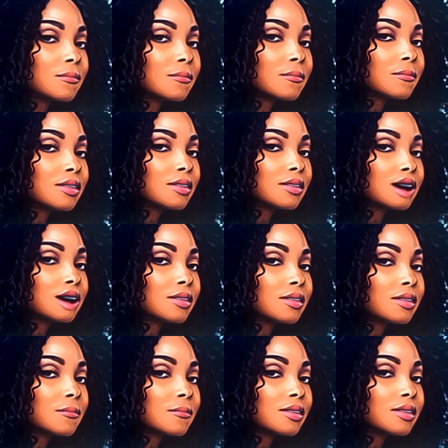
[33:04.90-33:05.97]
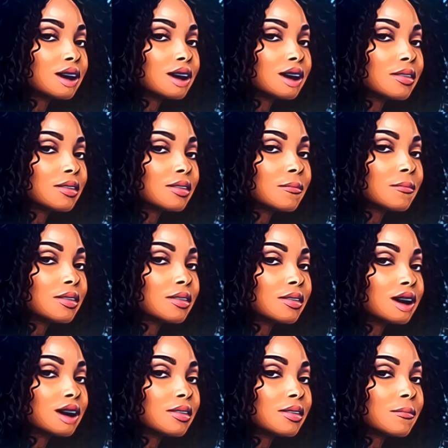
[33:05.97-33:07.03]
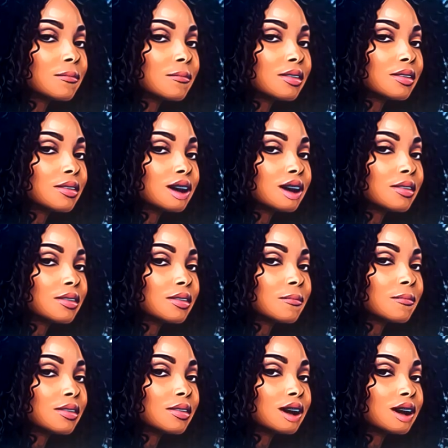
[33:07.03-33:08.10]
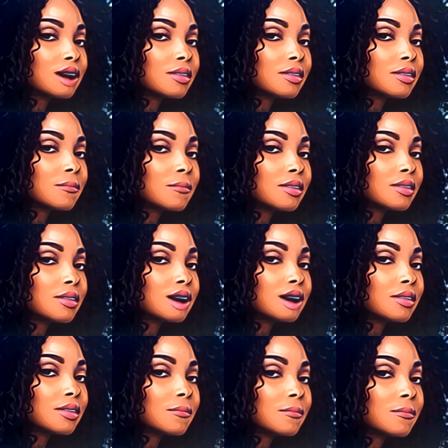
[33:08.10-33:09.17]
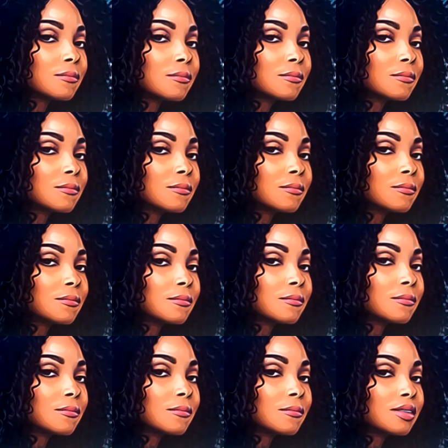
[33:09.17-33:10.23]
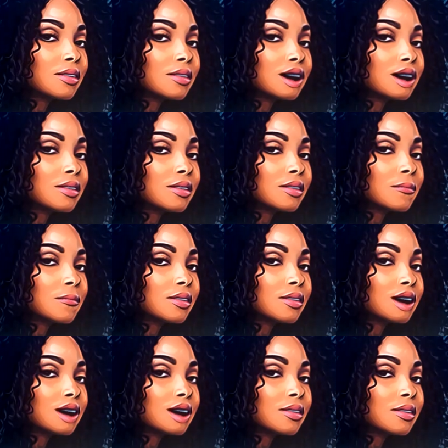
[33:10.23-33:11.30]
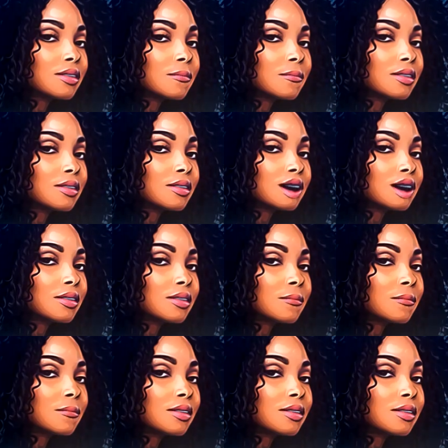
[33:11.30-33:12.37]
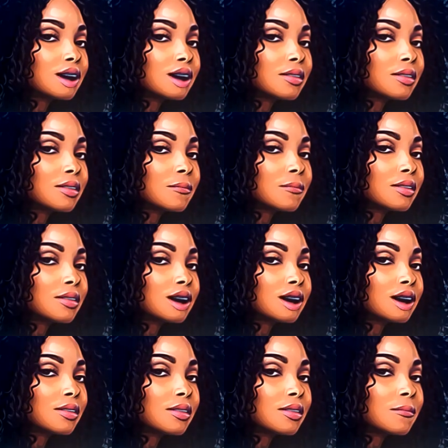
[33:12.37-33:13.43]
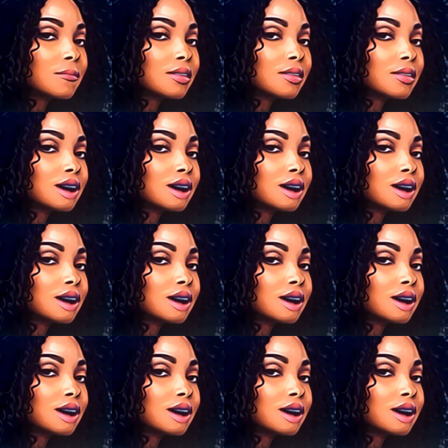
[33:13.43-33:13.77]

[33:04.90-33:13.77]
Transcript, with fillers: So they go swing dancing. Honey, at least it isn't salsa. Cause we all know that that's gonna be a disaster. Every single season when they go salsa dancing, it's a fool.